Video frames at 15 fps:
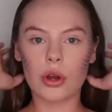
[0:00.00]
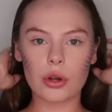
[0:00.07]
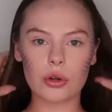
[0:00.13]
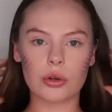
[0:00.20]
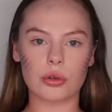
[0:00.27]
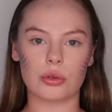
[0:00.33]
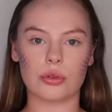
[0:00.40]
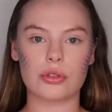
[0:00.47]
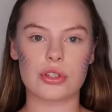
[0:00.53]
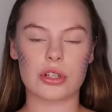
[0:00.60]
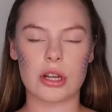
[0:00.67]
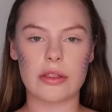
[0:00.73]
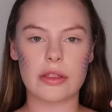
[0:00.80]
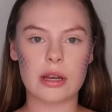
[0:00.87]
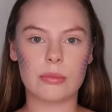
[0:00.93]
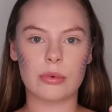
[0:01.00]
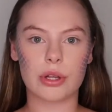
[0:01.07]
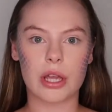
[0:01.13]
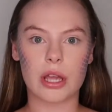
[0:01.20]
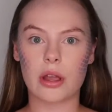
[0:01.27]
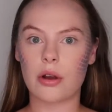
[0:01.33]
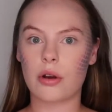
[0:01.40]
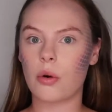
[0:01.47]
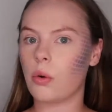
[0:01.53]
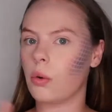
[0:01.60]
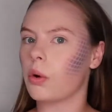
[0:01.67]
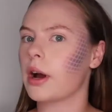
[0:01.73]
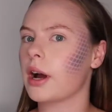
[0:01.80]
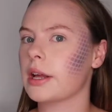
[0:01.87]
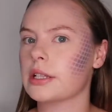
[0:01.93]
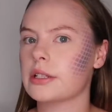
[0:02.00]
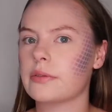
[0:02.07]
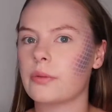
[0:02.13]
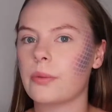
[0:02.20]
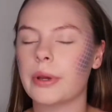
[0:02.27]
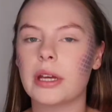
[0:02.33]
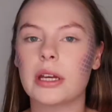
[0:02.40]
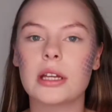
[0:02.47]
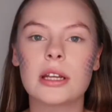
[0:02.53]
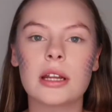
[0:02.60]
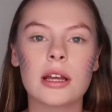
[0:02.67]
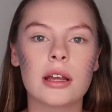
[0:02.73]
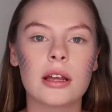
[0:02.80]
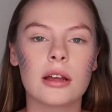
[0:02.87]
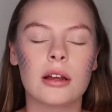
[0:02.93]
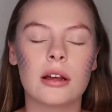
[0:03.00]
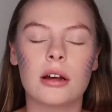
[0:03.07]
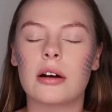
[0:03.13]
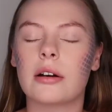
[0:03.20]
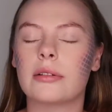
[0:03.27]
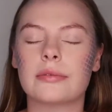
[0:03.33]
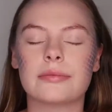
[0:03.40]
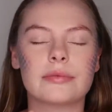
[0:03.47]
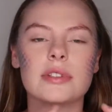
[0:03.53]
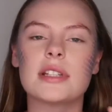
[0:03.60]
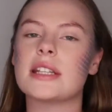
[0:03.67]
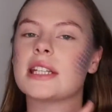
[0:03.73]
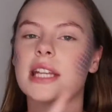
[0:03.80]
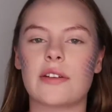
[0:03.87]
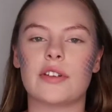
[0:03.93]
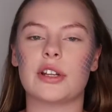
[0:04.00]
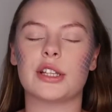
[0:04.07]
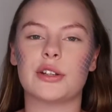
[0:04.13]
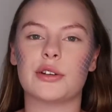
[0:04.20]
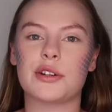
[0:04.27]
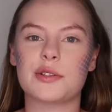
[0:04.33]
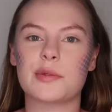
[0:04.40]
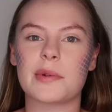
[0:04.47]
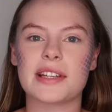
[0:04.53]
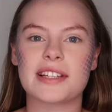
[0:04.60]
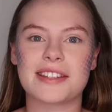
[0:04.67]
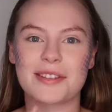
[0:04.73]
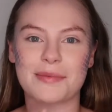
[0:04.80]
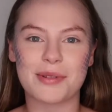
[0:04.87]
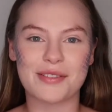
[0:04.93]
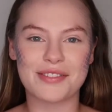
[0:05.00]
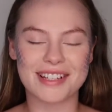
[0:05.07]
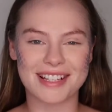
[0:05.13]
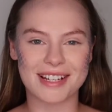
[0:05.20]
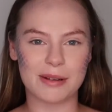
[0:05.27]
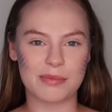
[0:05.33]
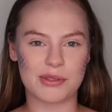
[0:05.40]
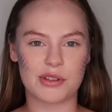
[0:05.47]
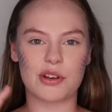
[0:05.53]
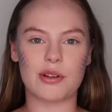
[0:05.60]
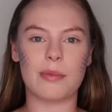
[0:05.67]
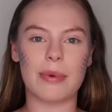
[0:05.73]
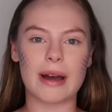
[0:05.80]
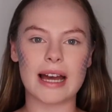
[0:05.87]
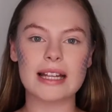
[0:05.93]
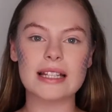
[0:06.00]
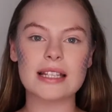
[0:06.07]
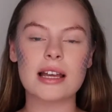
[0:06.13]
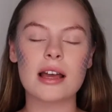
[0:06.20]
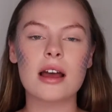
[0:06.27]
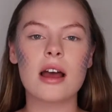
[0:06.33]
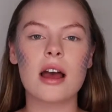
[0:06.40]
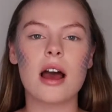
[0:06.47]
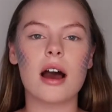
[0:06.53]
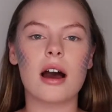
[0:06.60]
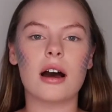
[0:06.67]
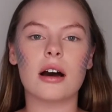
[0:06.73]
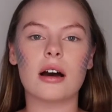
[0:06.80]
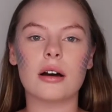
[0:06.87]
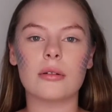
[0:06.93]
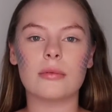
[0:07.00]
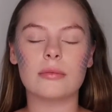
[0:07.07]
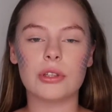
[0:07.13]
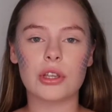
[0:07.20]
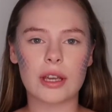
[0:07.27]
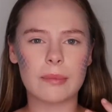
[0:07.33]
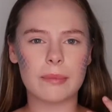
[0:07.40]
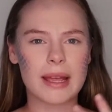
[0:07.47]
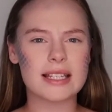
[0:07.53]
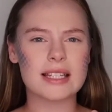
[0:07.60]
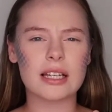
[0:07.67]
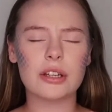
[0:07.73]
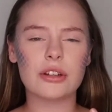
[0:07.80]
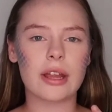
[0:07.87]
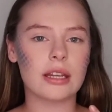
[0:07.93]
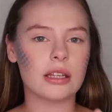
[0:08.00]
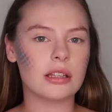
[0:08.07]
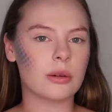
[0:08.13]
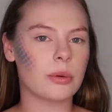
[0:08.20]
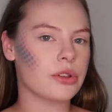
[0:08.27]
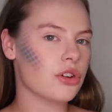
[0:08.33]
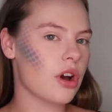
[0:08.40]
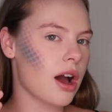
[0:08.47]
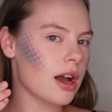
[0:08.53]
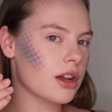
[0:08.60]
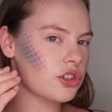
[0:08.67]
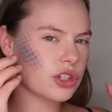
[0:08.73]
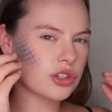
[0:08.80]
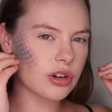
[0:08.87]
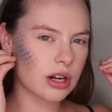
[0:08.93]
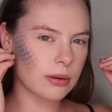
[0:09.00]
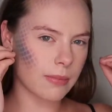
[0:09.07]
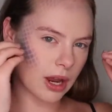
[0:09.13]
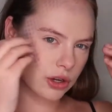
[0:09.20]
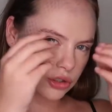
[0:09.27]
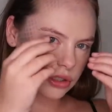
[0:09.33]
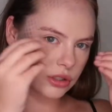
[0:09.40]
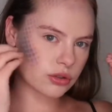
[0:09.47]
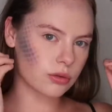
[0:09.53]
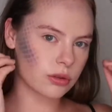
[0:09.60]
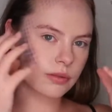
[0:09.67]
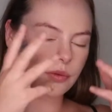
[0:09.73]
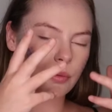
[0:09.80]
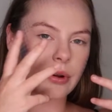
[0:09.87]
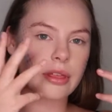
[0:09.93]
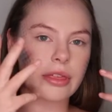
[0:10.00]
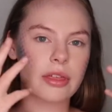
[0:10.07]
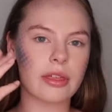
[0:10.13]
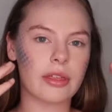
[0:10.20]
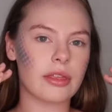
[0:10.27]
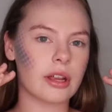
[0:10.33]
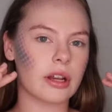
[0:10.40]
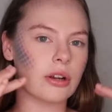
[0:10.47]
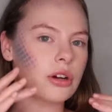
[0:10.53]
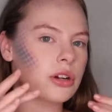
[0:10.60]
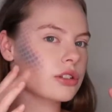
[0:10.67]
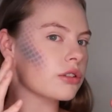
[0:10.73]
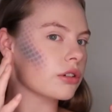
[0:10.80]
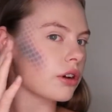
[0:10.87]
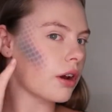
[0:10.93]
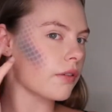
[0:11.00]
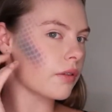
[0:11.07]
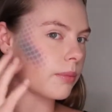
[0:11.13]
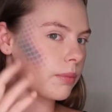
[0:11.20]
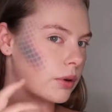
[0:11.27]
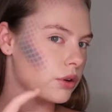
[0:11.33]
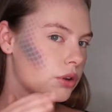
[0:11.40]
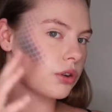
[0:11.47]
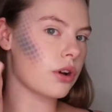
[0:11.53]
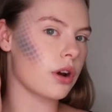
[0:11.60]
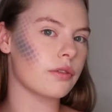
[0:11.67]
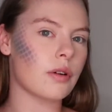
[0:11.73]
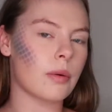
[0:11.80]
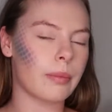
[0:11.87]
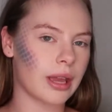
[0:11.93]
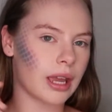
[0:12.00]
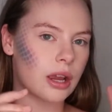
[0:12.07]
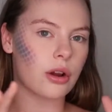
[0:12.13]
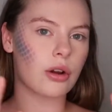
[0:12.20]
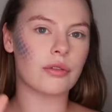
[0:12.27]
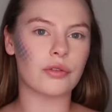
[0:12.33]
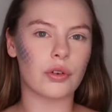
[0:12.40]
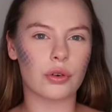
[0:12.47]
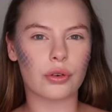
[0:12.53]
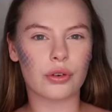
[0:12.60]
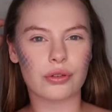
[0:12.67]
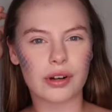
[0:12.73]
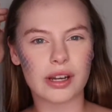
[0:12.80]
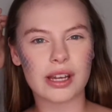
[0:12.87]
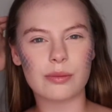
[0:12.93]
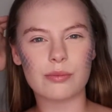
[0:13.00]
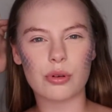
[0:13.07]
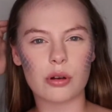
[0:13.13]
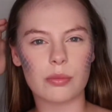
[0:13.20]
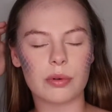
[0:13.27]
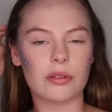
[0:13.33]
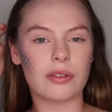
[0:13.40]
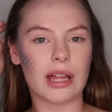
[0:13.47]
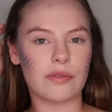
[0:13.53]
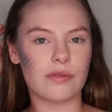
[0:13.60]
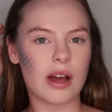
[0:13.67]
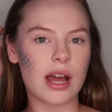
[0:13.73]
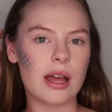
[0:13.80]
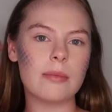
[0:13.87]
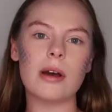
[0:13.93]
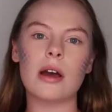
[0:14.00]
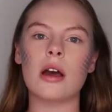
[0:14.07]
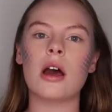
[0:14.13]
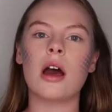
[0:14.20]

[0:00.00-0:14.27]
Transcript: Cool, so now that I'm looking all kinds of weird, definitely not as weird as in the previous clips though, but you can basically do anything with your eyes. Just try to match it sort of with the look. So go for blue, go for pink, go for green, purple, that vibe.